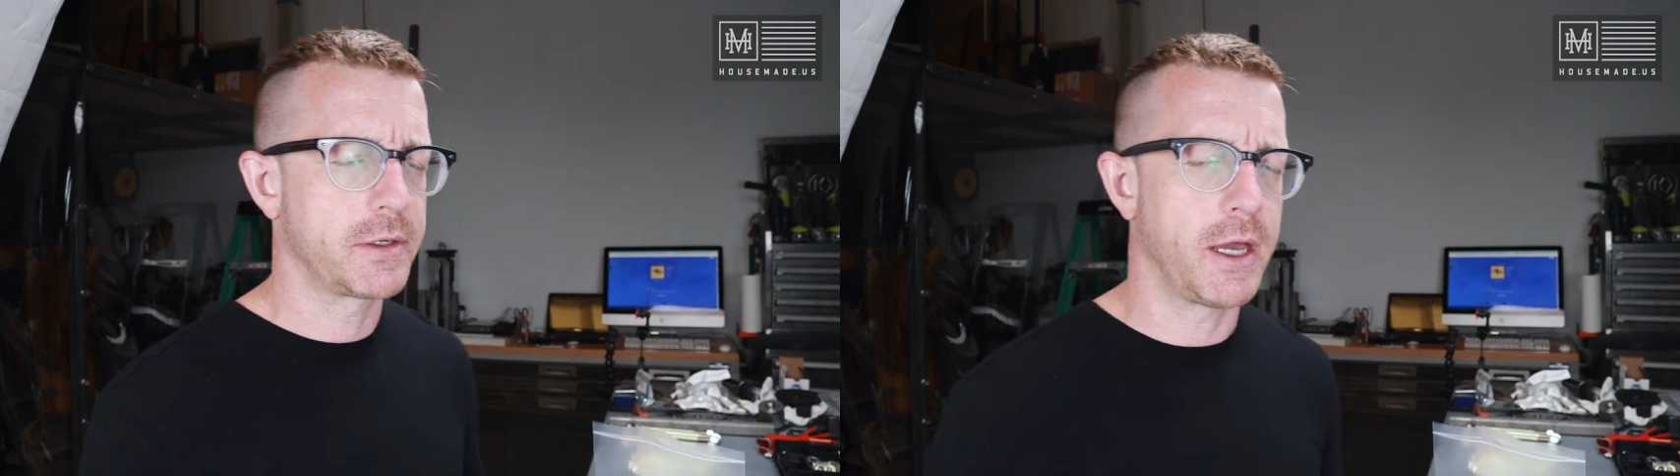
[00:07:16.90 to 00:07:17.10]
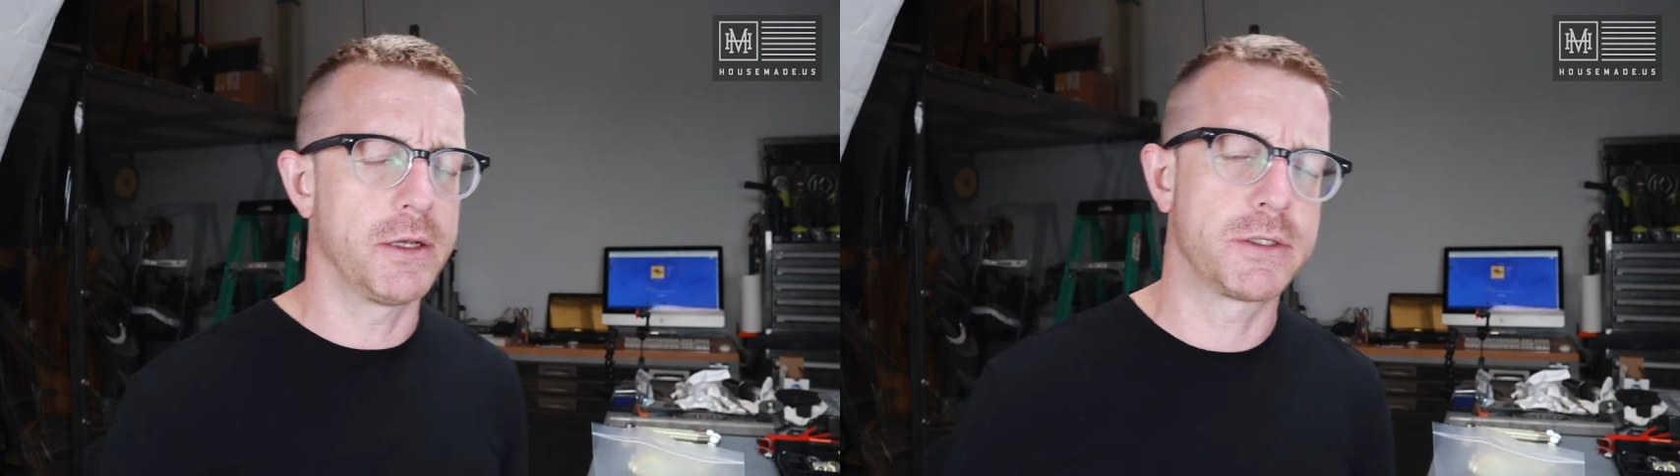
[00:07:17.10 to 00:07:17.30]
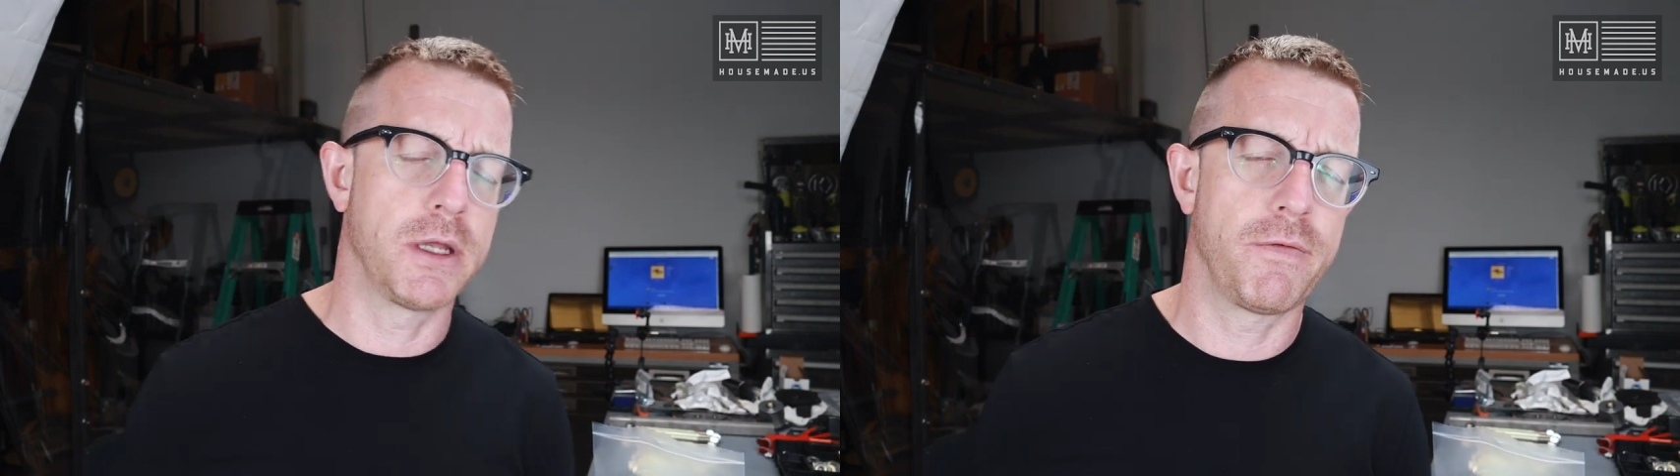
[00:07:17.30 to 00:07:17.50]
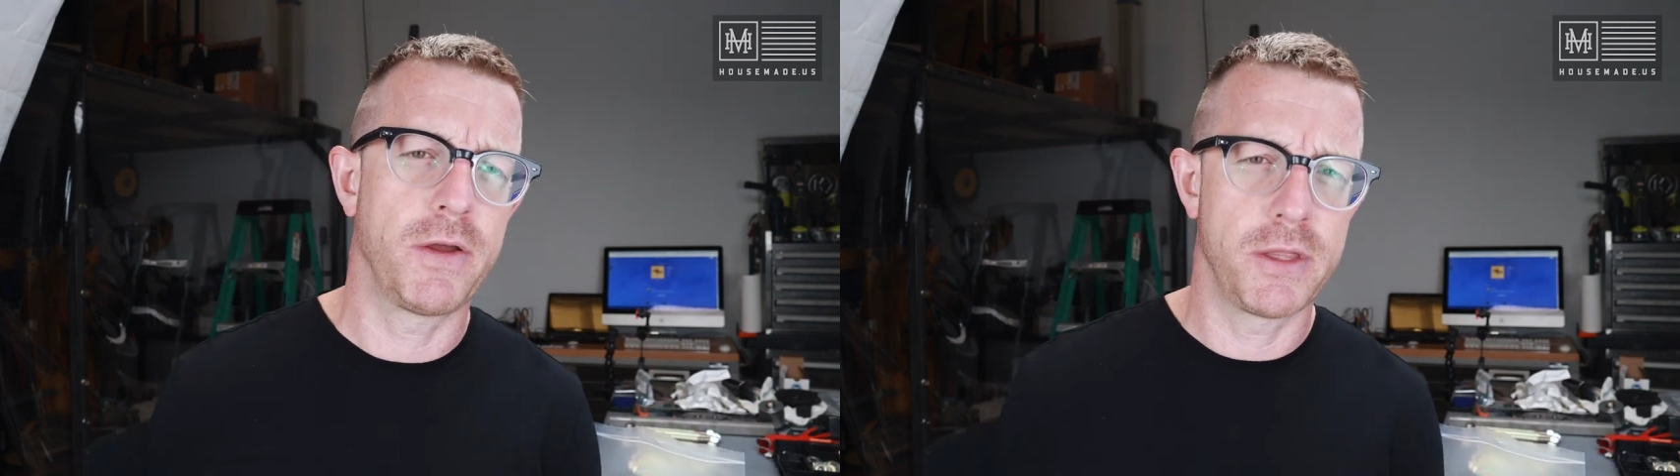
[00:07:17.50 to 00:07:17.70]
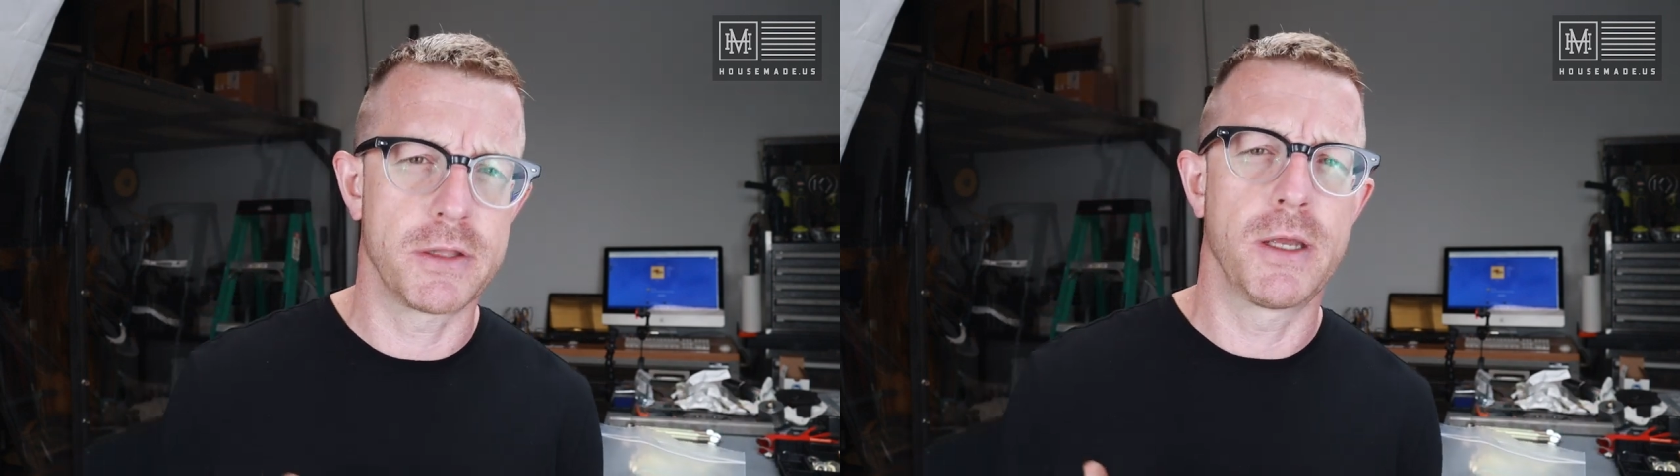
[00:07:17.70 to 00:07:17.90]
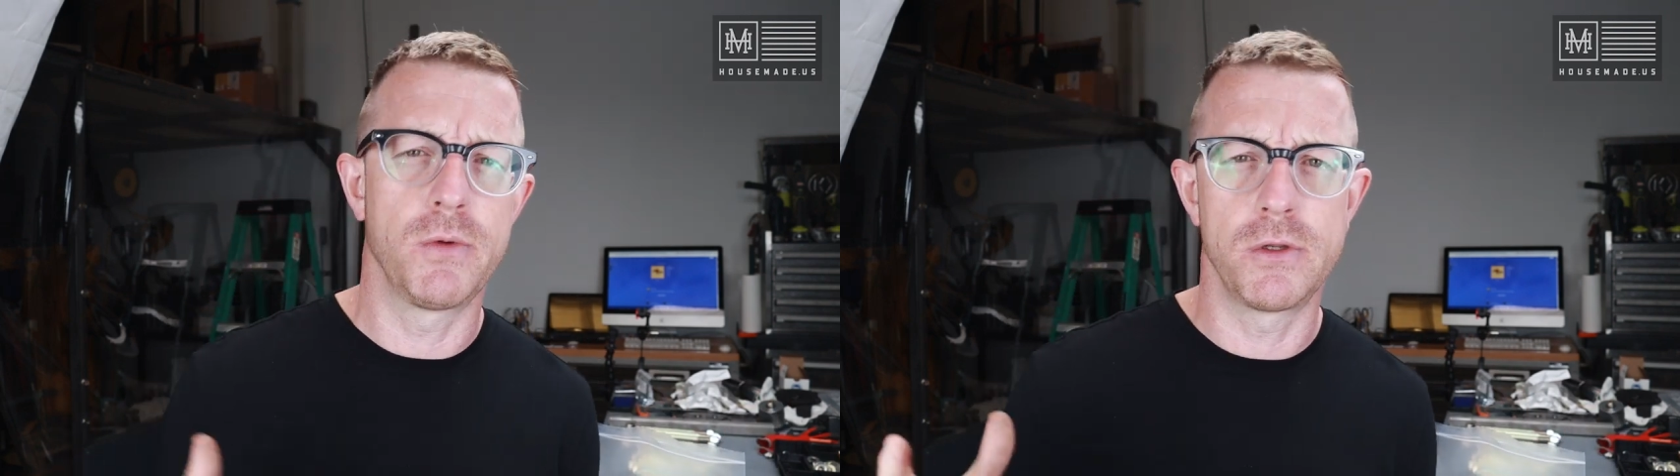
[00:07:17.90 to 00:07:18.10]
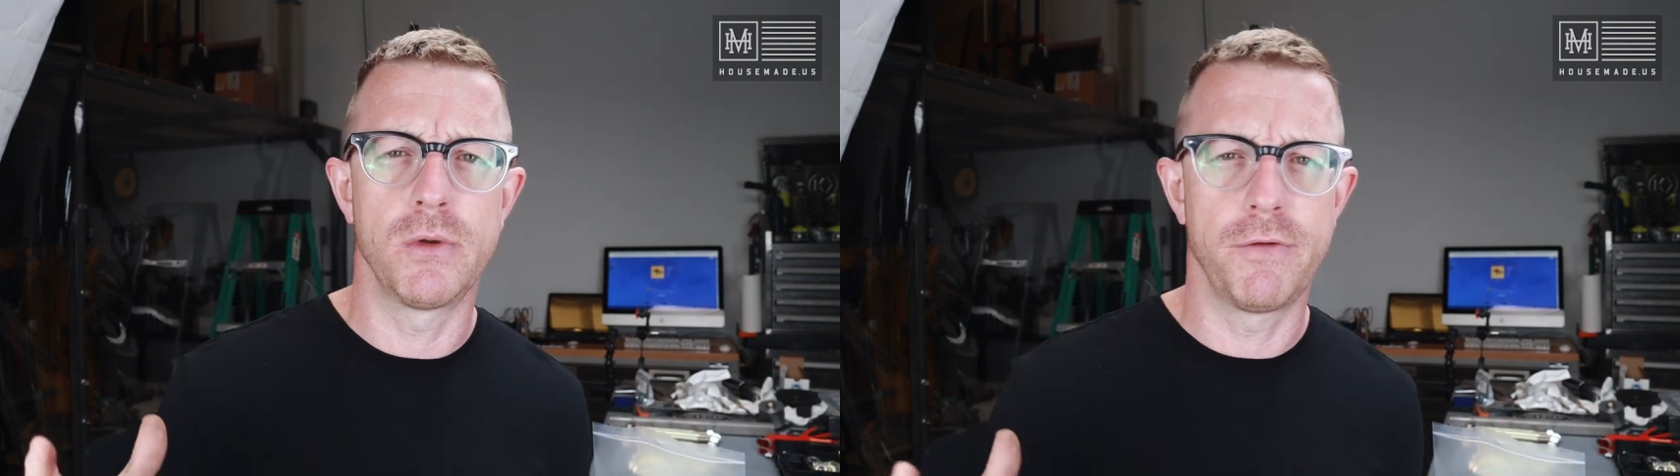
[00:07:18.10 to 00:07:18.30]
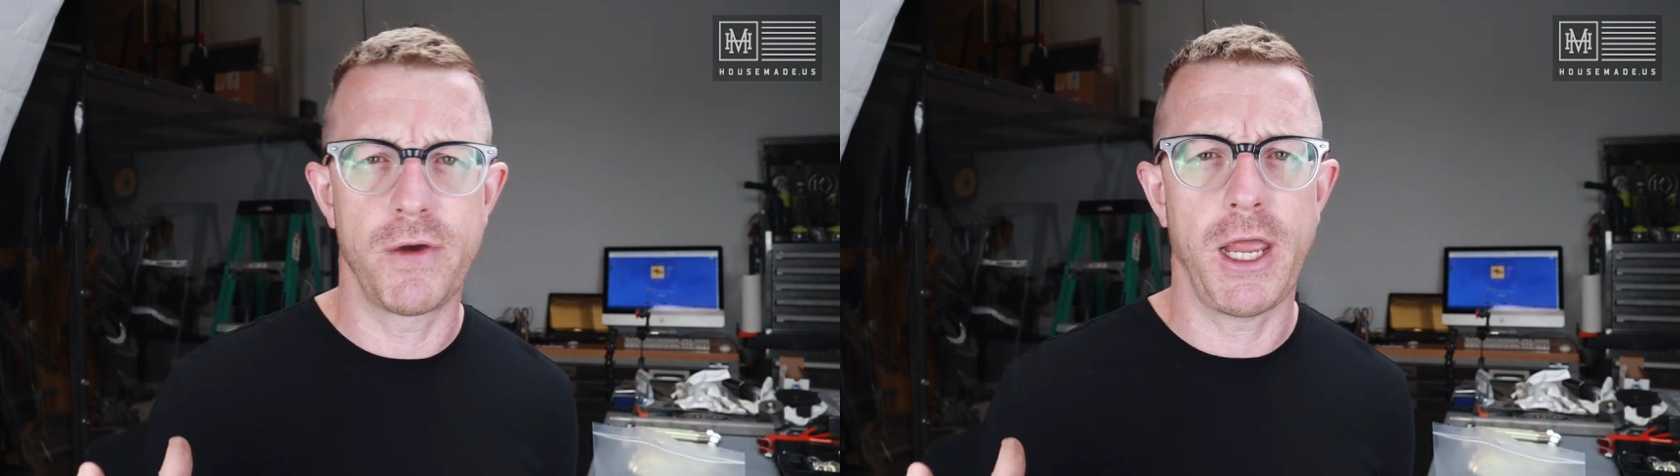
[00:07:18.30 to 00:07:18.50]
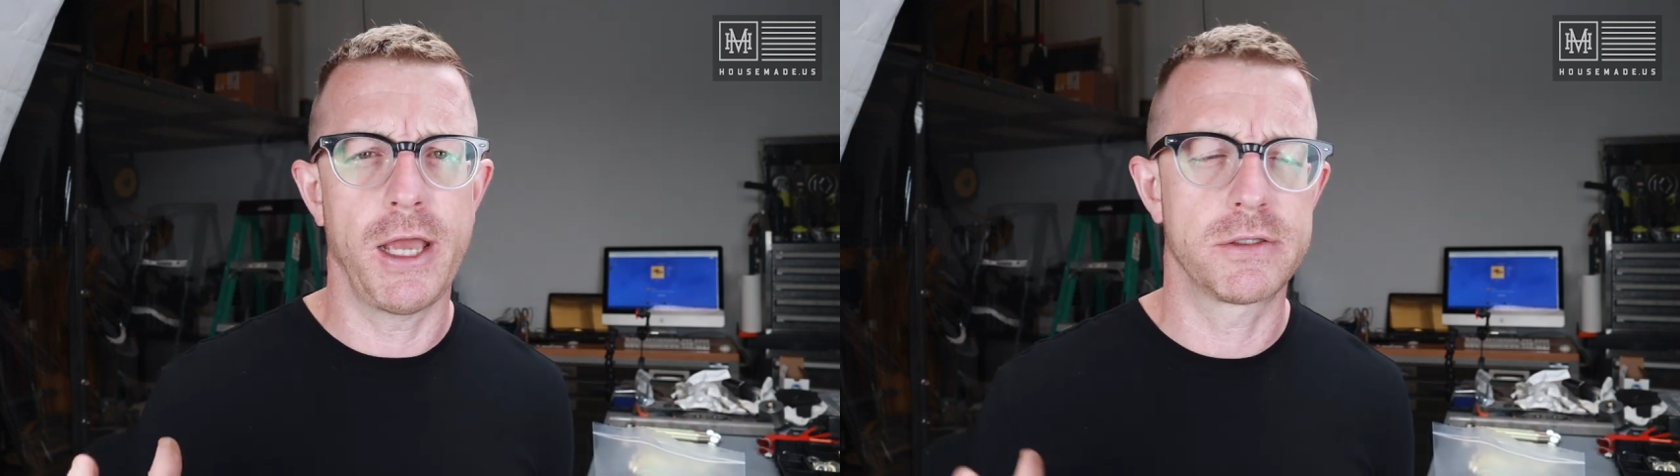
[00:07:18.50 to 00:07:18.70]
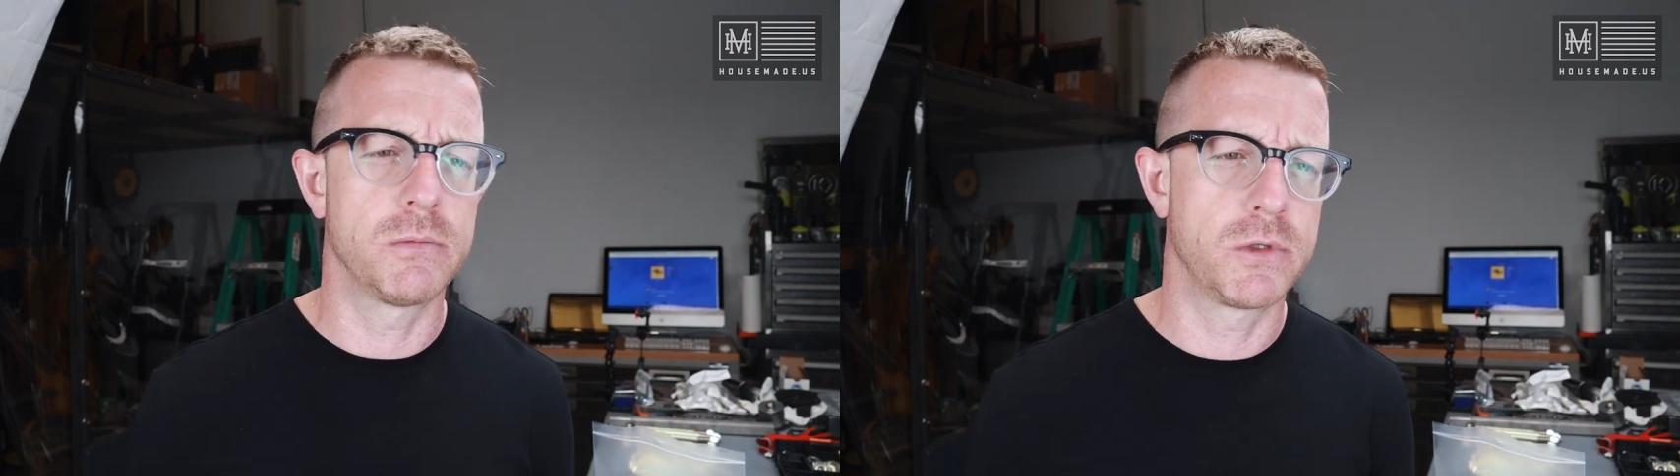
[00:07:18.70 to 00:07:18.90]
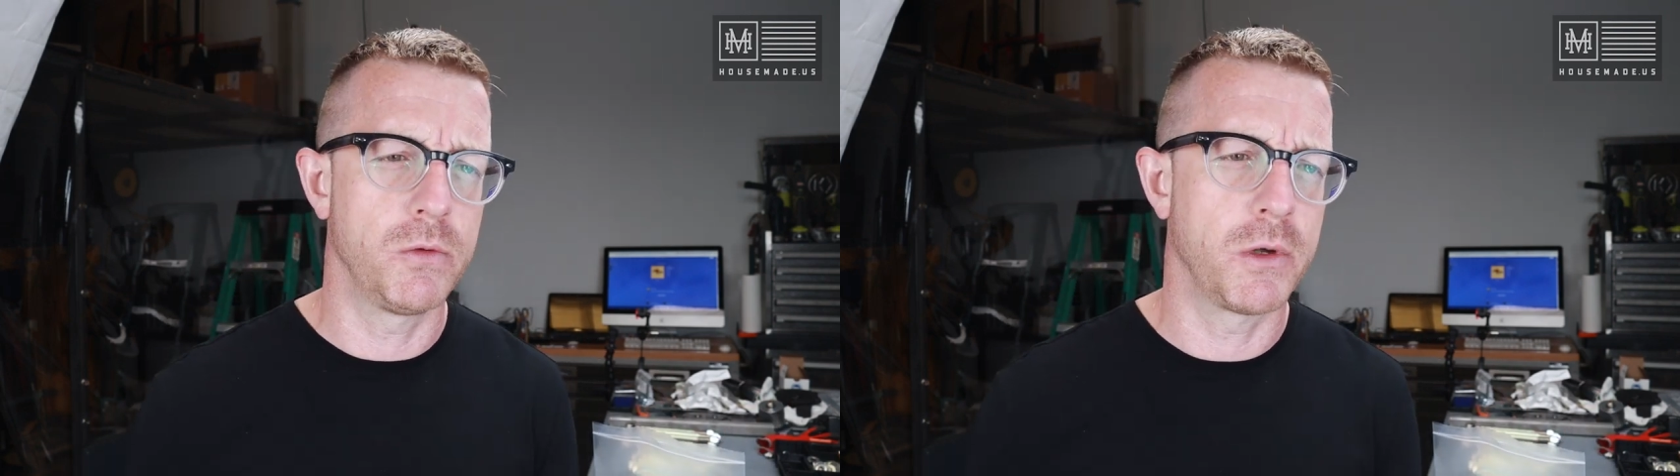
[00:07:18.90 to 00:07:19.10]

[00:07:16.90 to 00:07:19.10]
kind of stuff. I think they would do it if I asked them to,